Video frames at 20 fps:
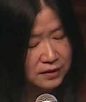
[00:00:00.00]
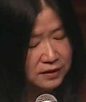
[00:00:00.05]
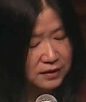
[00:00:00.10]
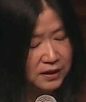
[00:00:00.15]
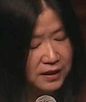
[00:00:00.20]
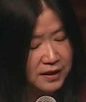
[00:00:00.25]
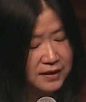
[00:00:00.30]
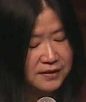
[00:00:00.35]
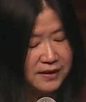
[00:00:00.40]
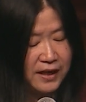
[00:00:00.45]

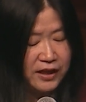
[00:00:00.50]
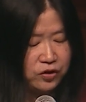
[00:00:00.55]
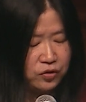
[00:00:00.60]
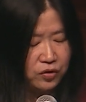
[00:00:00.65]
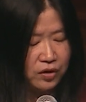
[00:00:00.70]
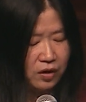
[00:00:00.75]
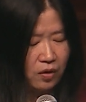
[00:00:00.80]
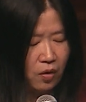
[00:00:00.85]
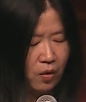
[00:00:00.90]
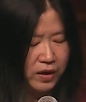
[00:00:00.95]
he said to
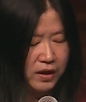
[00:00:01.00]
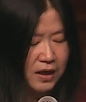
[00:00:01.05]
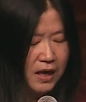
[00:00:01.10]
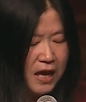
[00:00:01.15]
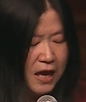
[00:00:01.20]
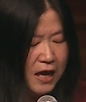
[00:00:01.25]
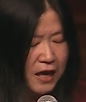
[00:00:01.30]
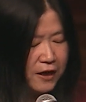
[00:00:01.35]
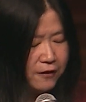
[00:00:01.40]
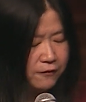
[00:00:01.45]
the Lord,
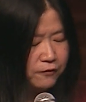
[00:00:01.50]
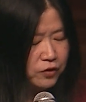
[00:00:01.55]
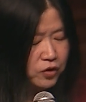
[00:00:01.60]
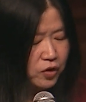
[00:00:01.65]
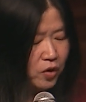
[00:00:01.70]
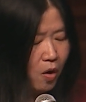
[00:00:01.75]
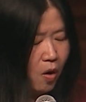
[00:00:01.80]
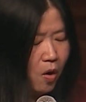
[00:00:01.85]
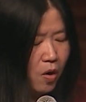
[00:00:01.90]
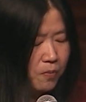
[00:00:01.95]
If
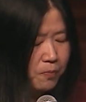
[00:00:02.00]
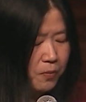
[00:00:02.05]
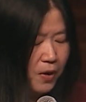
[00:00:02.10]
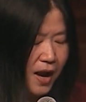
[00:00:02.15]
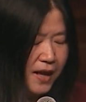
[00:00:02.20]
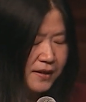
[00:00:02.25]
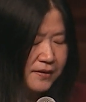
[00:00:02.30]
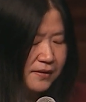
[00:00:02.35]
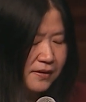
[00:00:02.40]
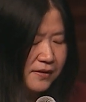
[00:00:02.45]
your
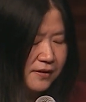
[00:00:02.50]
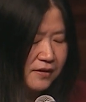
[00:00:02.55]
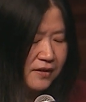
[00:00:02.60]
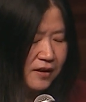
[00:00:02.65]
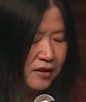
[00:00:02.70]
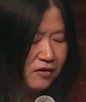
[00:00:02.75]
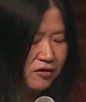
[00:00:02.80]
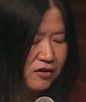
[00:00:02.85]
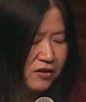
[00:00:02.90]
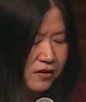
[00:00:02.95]
presence
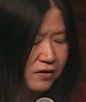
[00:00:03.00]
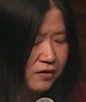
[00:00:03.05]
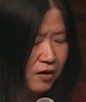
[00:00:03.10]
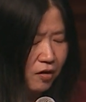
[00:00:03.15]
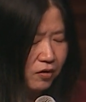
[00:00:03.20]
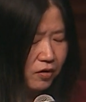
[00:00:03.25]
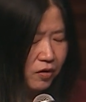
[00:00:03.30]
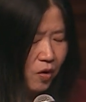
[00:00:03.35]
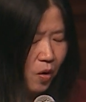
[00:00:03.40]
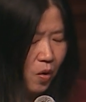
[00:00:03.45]
does
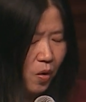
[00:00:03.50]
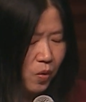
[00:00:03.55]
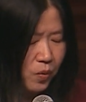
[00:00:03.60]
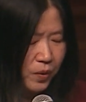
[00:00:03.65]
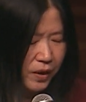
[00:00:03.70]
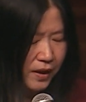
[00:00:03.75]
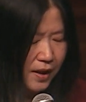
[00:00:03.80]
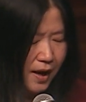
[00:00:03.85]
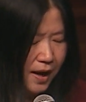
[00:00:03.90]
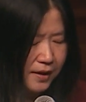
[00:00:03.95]
not go
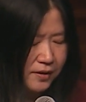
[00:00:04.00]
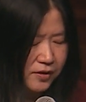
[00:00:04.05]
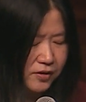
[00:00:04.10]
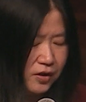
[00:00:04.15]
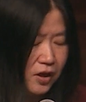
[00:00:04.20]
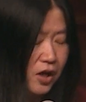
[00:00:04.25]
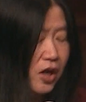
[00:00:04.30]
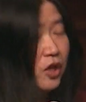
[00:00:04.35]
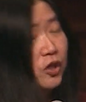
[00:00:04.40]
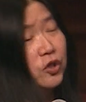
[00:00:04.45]
with us,
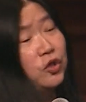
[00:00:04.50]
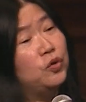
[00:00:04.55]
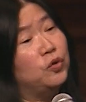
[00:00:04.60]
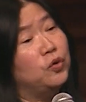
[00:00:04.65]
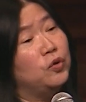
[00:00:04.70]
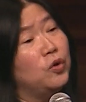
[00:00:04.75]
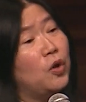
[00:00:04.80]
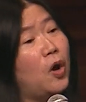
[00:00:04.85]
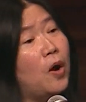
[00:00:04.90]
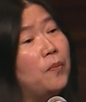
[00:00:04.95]
do
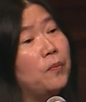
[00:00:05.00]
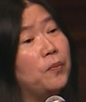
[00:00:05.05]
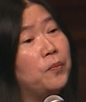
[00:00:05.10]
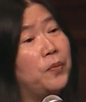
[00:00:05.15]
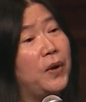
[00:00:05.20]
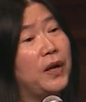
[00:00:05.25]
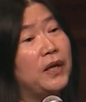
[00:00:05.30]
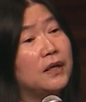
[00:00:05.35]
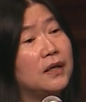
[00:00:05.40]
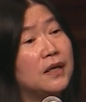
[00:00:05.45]
not
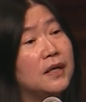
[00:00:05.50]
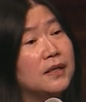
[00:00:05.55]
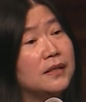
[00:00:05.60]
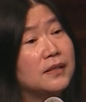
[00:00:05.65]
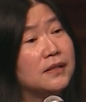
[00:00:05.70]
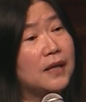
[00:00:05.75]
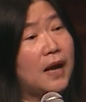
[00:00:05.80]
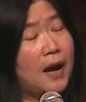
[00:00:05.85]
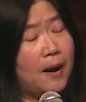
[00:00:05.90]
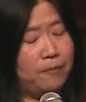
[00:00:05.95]
bring
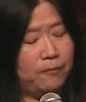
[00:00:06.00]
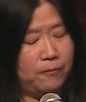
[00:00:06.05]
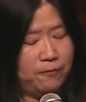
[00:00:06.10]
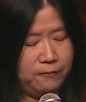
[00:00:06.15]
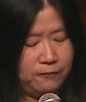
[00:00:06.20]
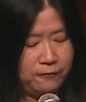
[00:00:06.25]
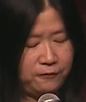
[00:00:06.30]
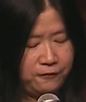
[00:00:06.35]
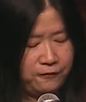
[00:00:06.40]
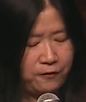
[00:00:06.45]
us up
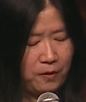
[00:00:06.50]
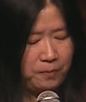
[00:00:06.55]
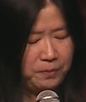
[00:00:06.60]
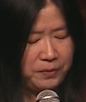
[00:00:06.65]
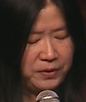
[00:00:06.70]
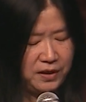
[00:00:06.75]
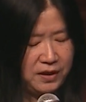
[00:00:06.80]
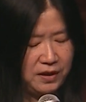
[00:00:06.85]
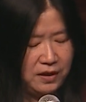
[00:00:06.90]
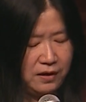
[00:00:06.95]
from
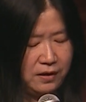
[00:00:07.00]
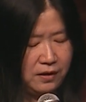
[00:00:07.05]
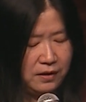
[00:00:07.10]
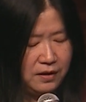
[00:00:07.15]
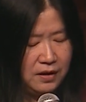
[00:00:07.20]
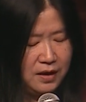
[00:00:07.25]
here.